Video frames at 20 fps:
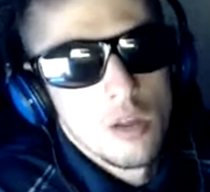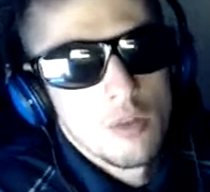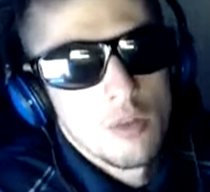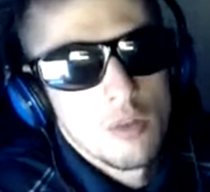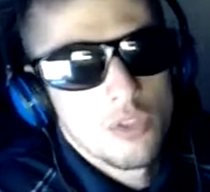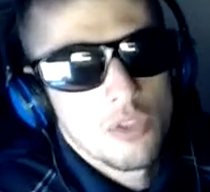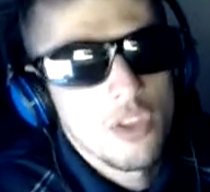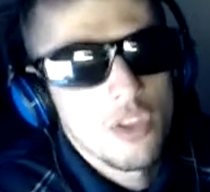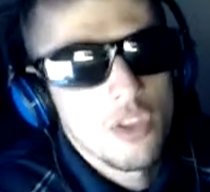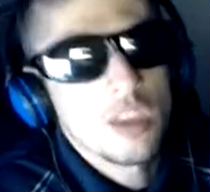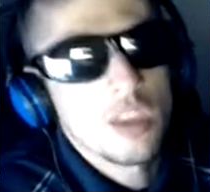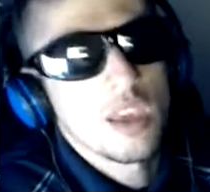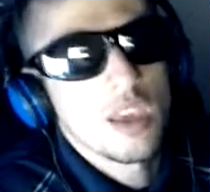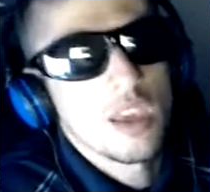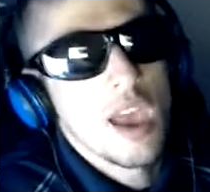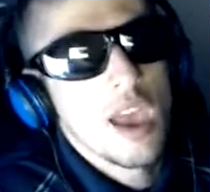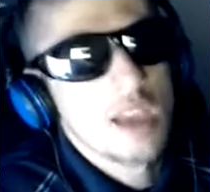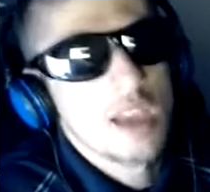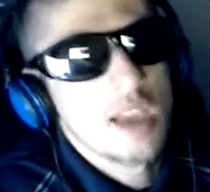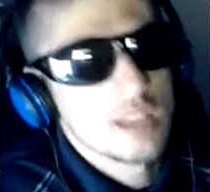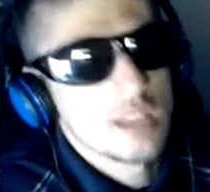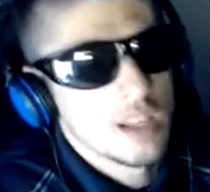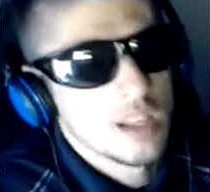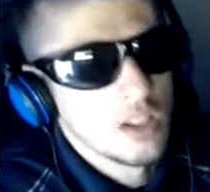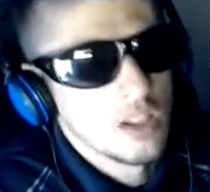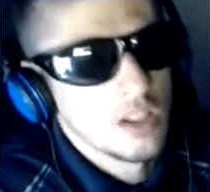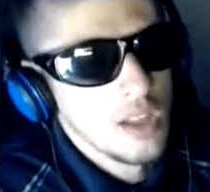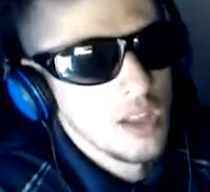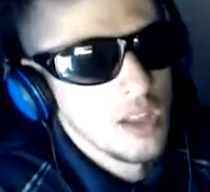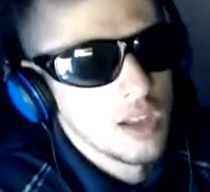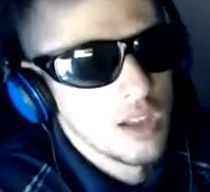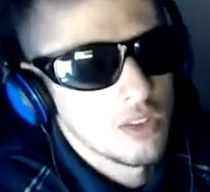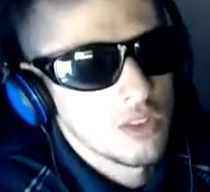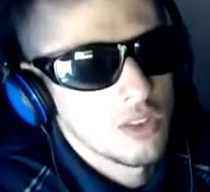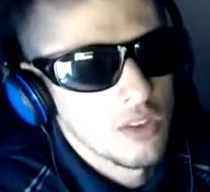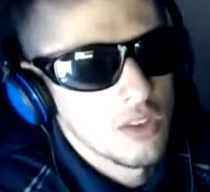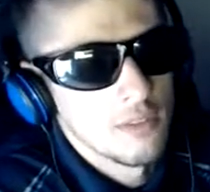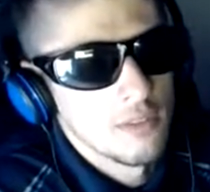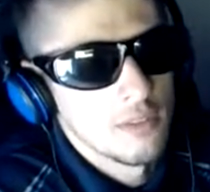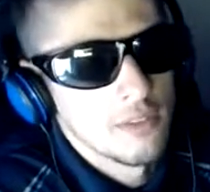thinking as a
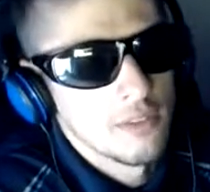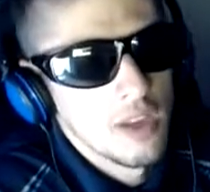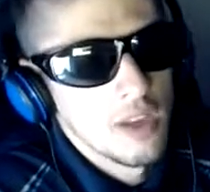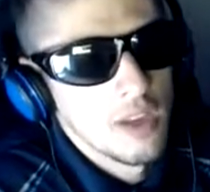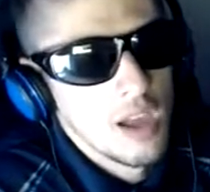collective,